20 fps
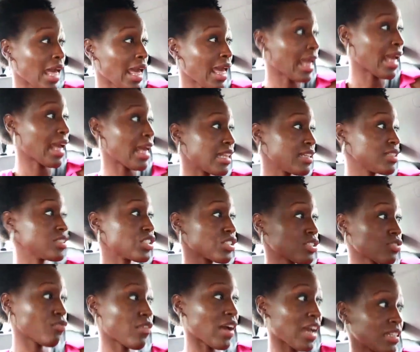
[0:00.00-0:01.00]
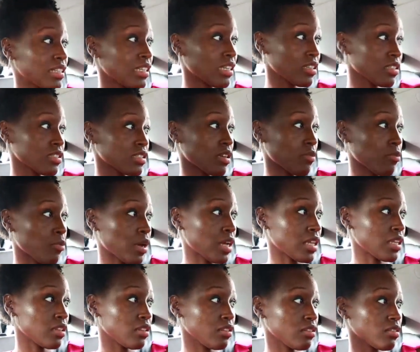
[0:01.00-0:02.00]
And just finding
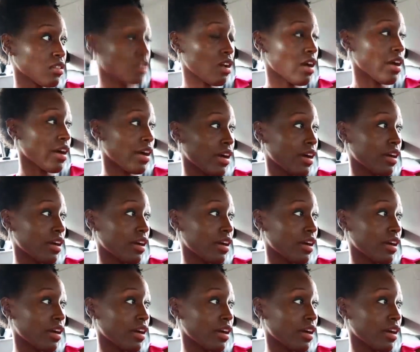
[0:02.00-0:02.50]
someone